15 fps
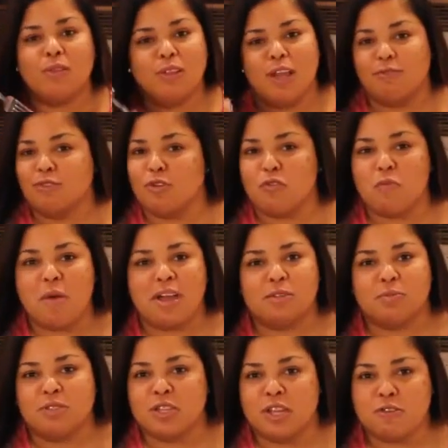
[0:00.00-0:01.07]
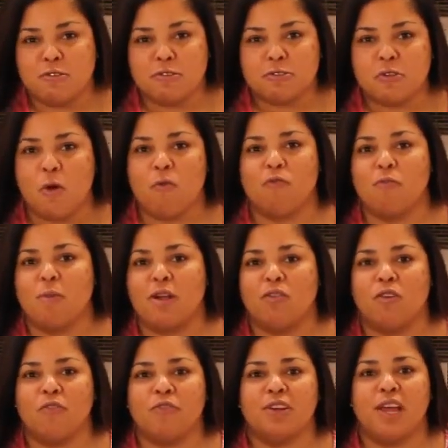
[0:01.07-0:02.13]
Leftover mashed potatoes from my
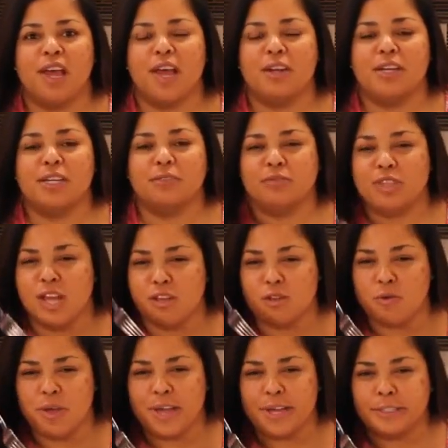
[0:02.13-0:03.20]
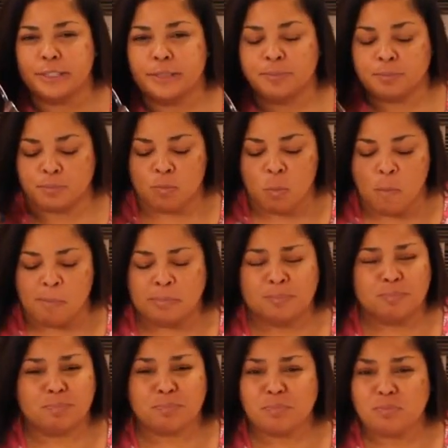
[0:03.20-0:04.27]
girlfriend Anna. Thank you, Anna.
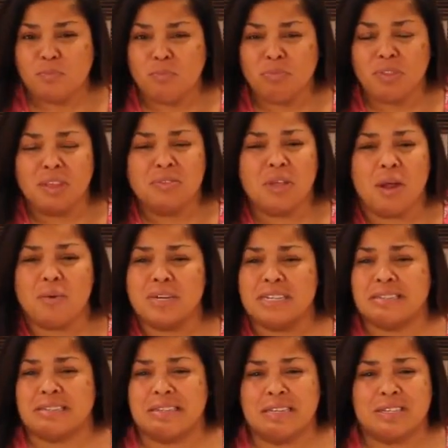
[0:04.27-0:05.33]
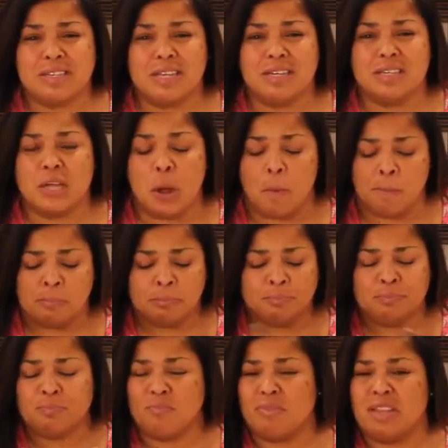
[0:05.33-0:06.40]
They're already seasoned.
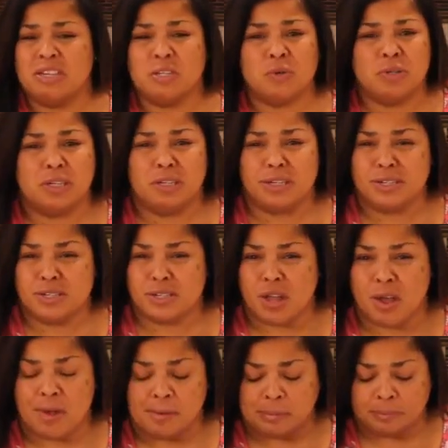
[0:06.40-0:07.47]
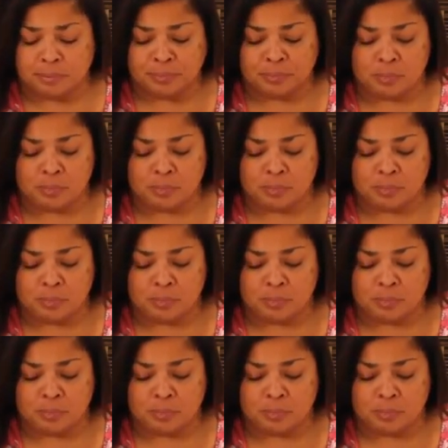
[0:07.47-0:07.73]
I don't need any salt.